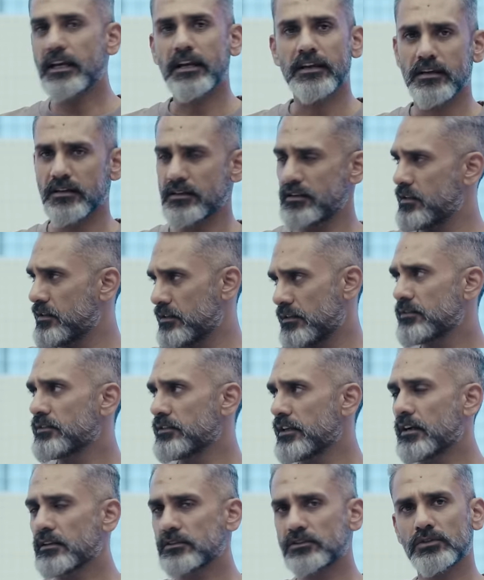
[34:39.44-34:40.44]
Yeah, yeah,
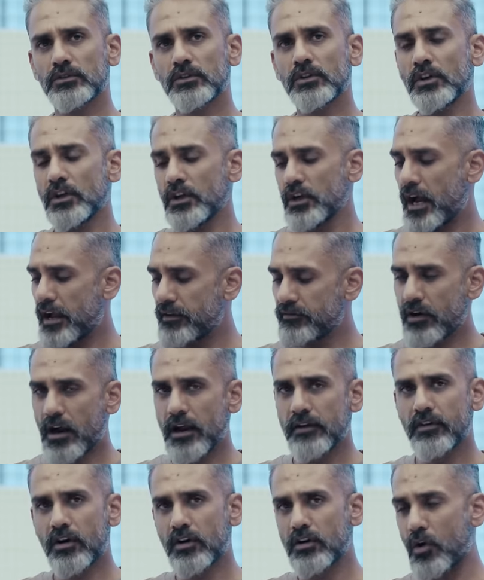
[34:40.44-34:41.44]
yeah. So I've
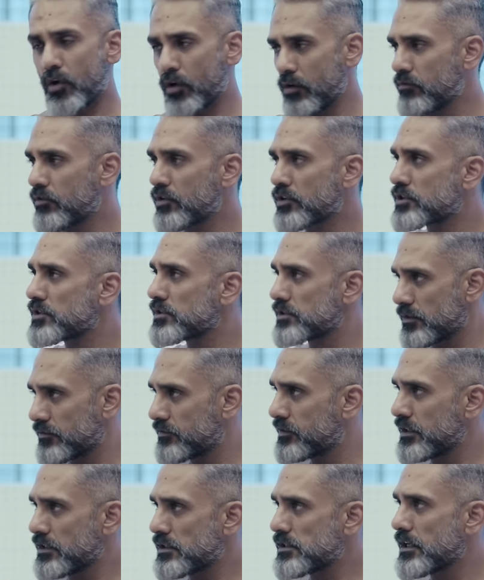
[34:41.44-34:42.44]
I've heard all versions of
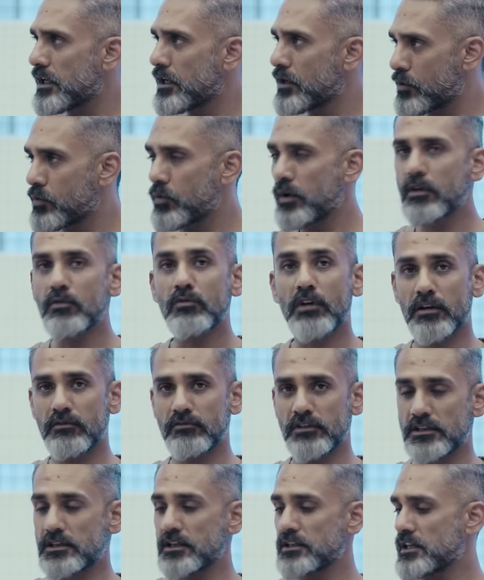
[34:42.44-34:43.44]
this, including one
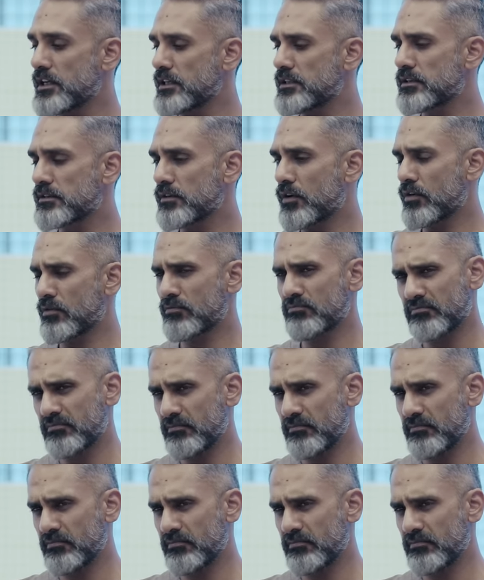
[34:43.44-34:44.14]
which suggests or